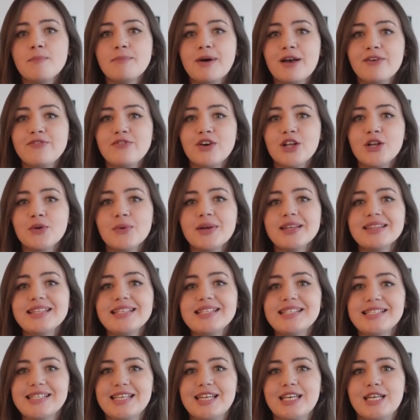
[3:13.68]
By following
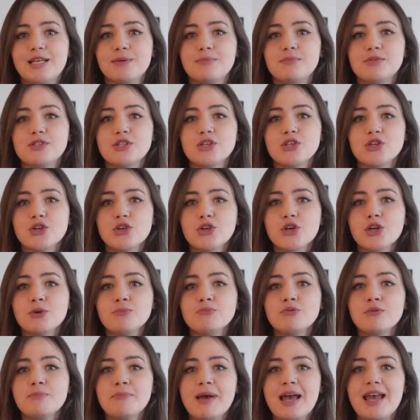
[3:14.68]
these tips, you
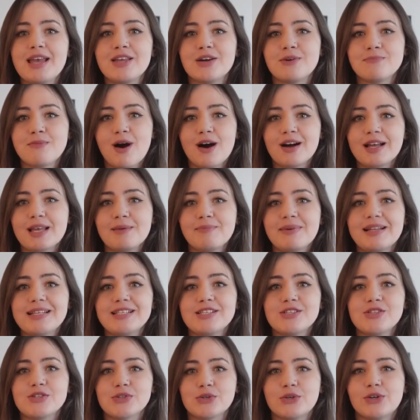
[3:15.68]
can prepare your
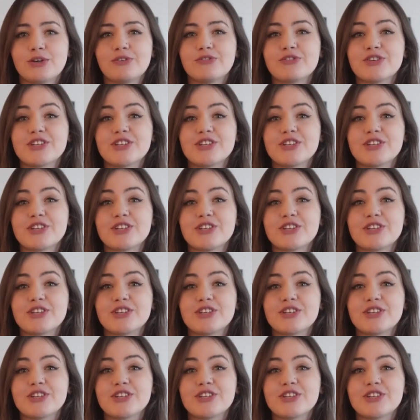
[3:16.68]
marketplace store